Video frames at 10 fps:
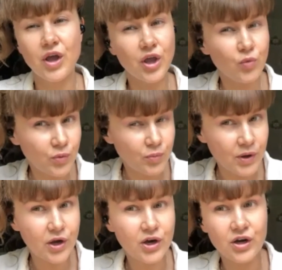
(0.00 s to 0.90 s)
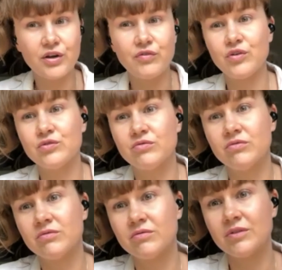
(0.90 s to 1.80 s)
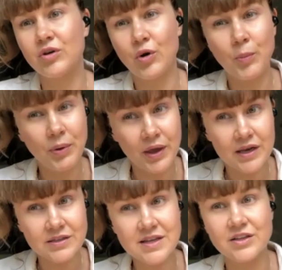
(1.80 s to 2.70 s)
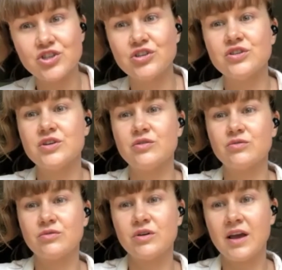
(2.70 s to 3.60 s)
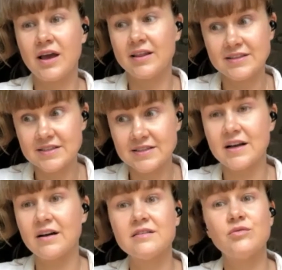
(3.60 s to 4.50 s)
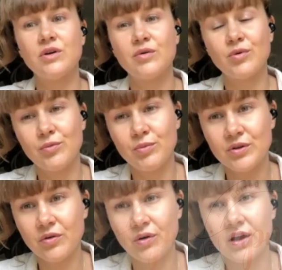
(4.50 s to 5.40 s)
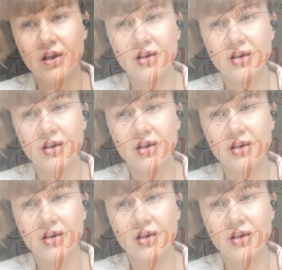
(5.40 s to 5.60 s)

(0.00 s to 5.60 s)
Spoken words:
it would be good if you paid attention to. That's exactly what I'm going to be doing.